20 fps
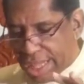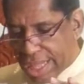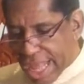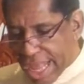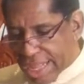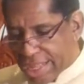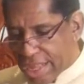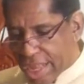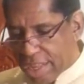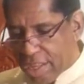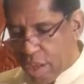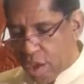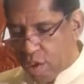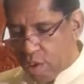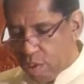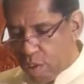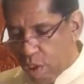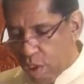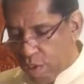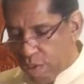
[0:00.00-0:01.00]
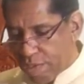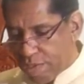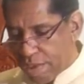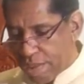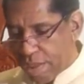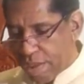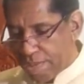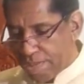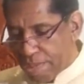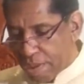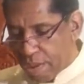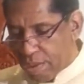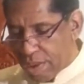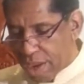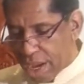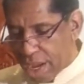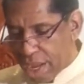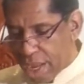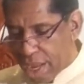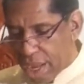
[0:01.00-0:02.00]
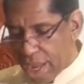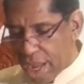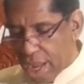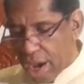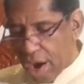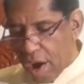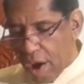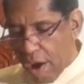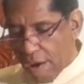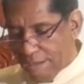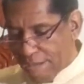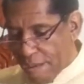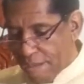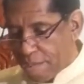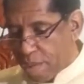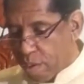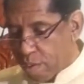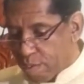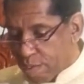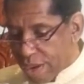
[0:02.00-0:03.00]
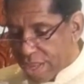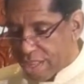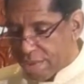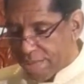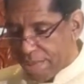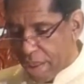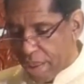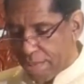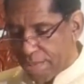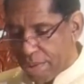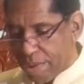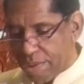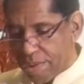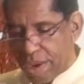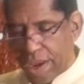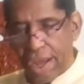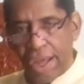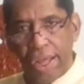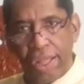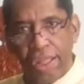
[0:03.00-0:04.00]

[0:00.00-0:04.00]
This is a quote from the Buddha, or from the wisdom of the Buddha.